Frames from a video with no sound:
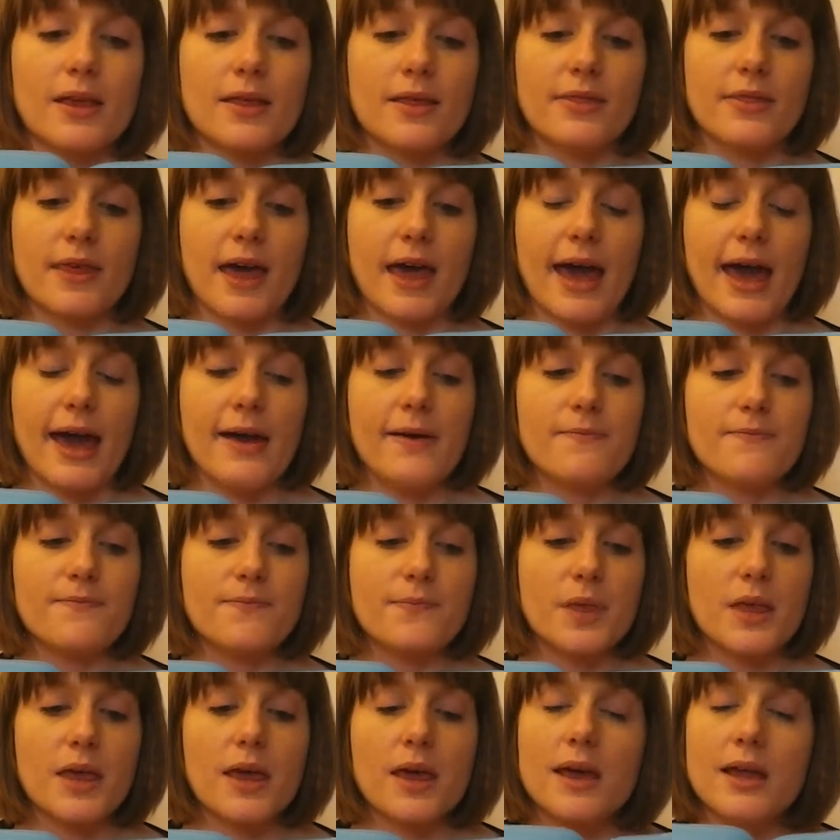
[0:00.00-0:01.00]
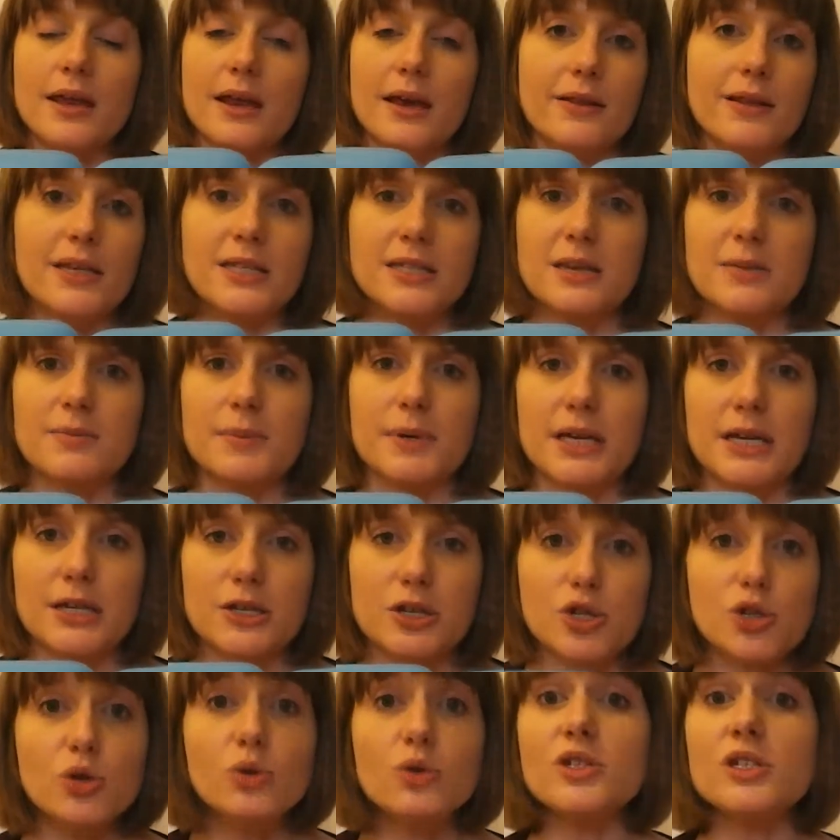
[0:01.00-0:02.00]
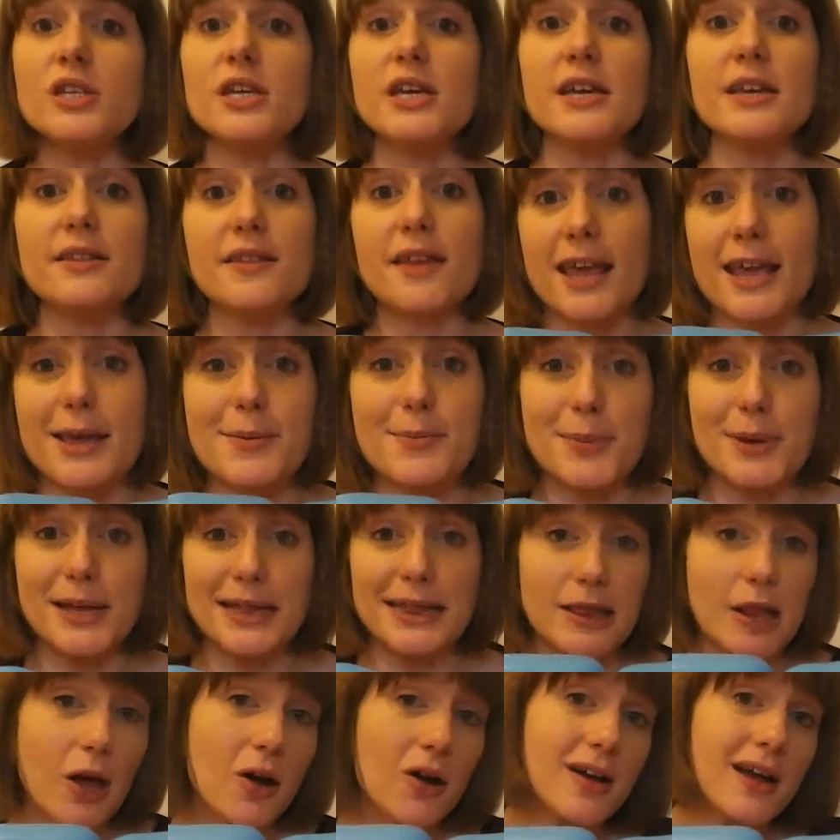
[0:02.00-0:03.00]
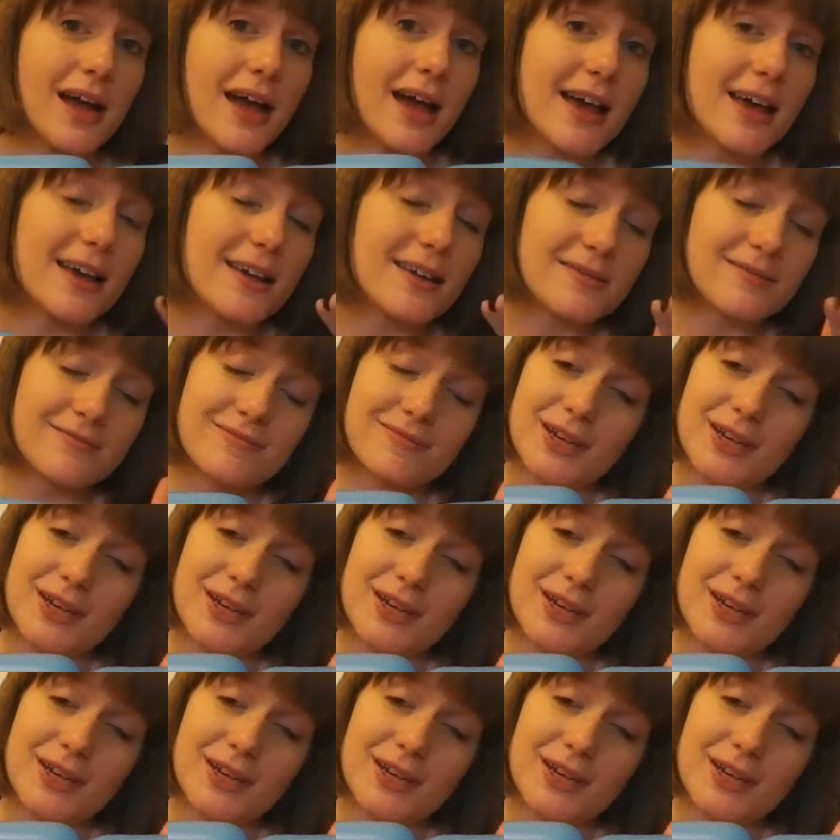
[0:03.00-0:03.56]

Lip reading: there. Now these can be shorter, they can be longer,